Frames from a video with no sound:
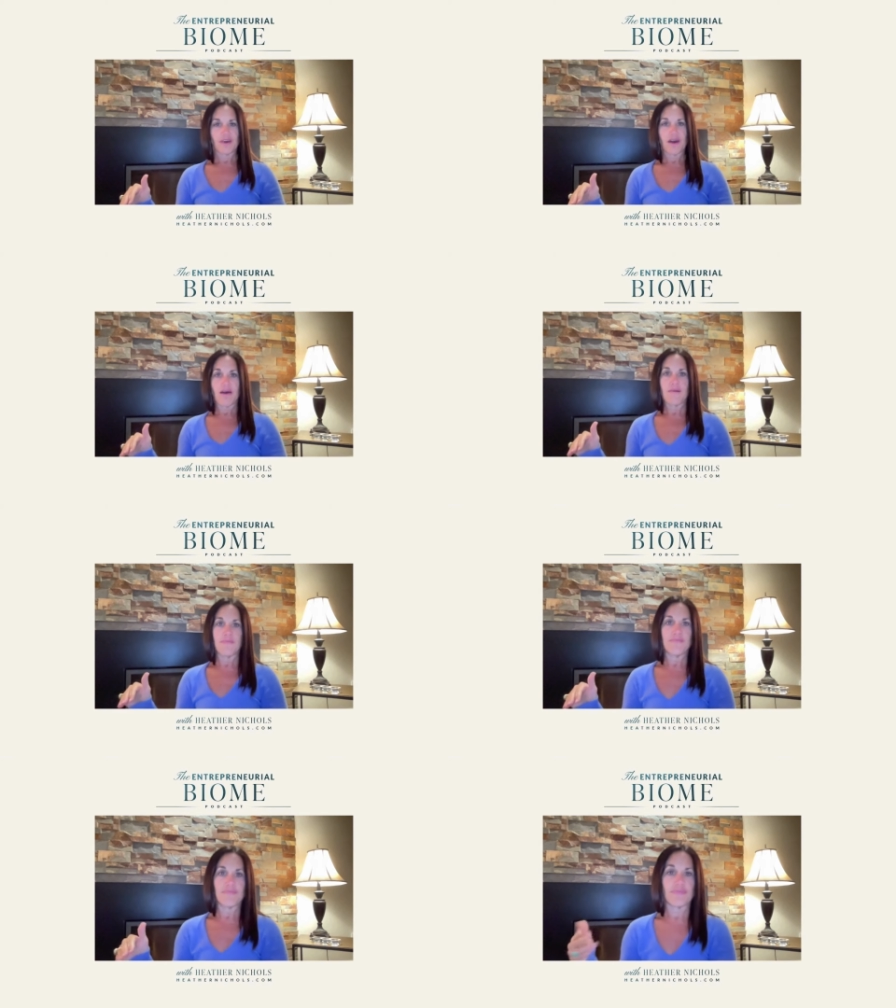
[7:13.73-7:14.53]

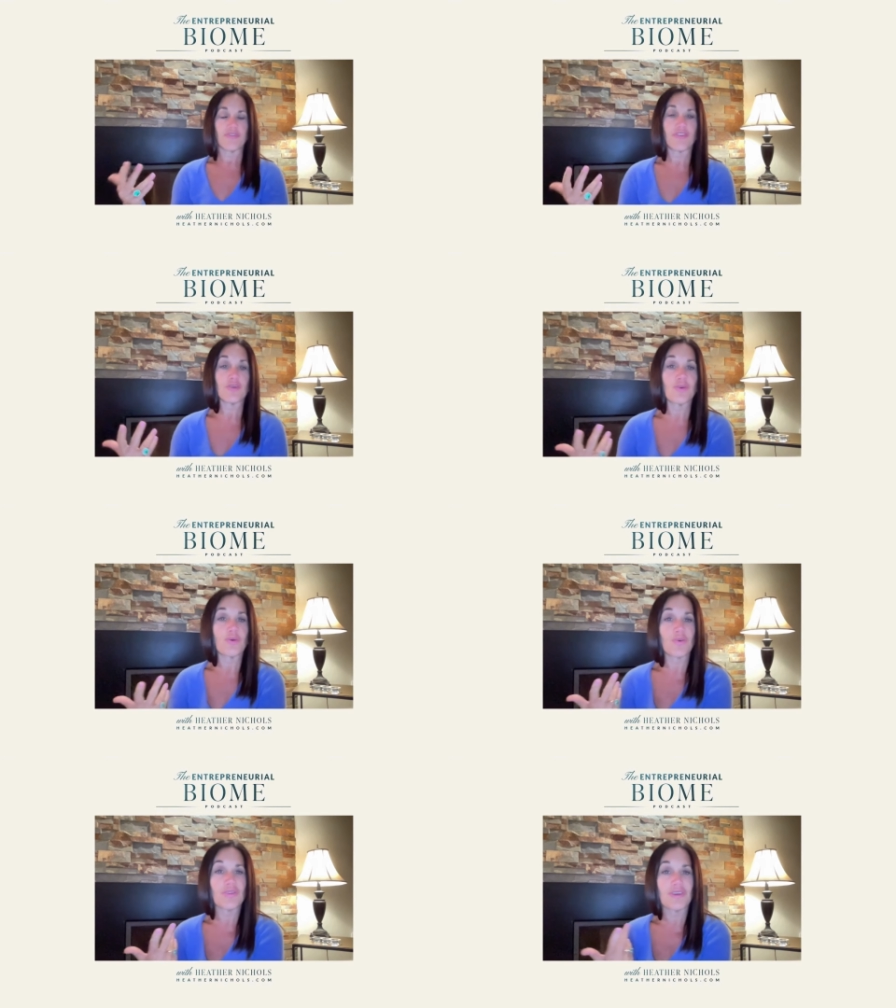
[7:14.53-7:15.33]
um,
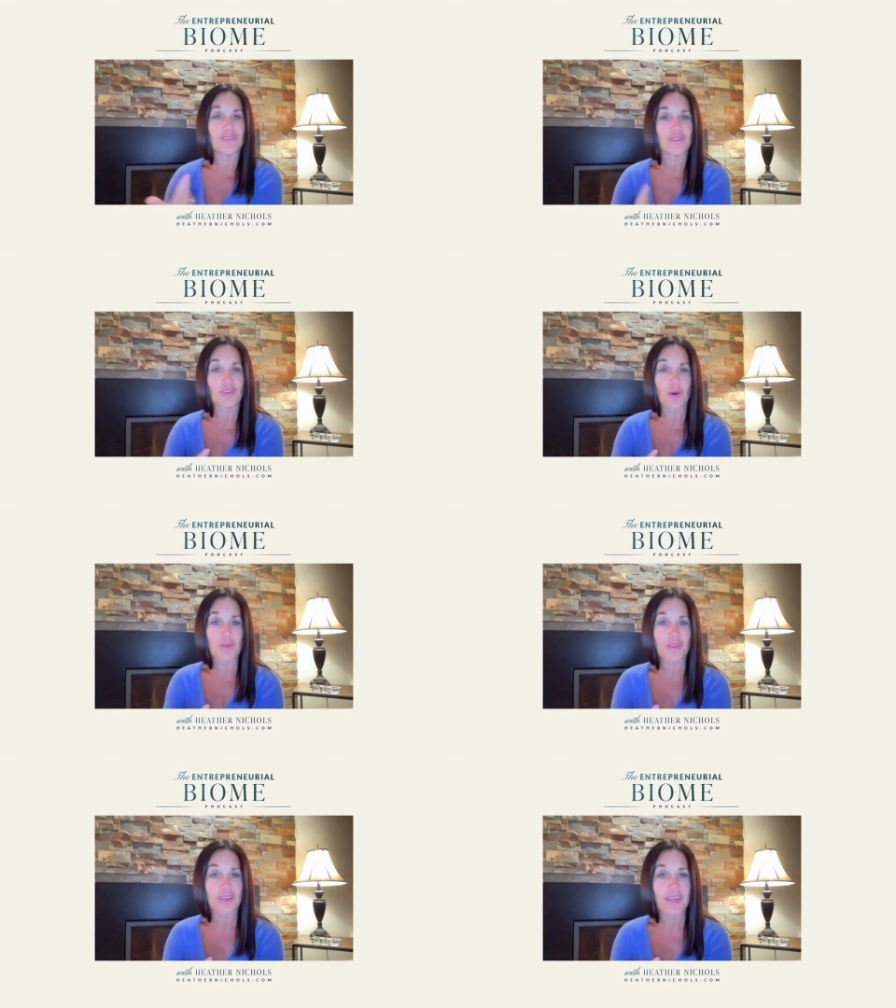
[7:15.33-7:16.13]
to this
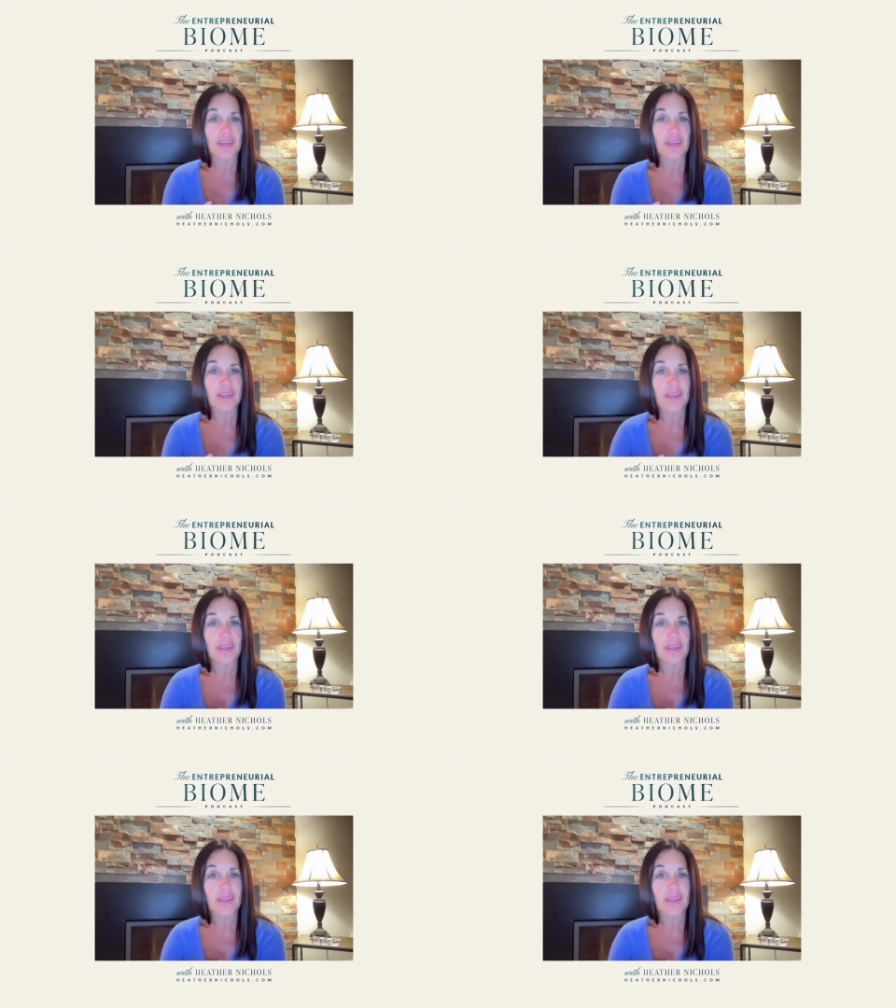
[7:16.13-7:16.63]
totally